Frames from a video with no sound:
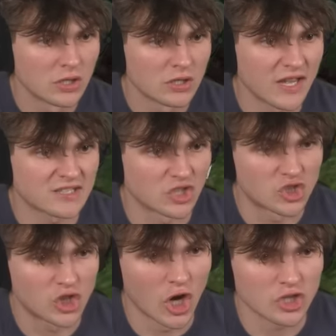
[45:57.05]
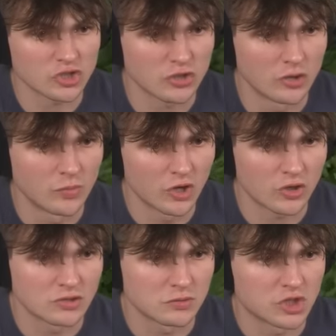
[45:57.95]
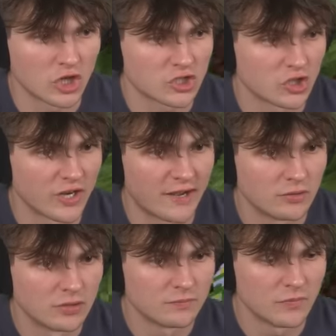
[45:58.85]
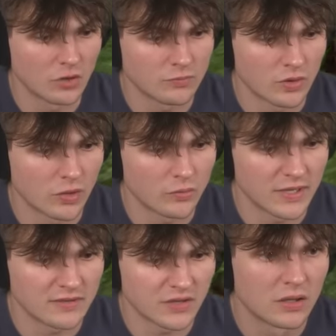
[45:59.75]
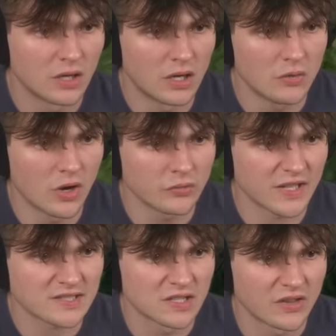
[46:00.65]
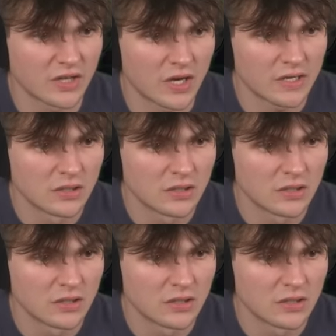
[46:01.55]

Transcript: That is a church. No, we're not going to a church. Not now. Nope, no, no, we're leaving. Oh, no, that's another guy.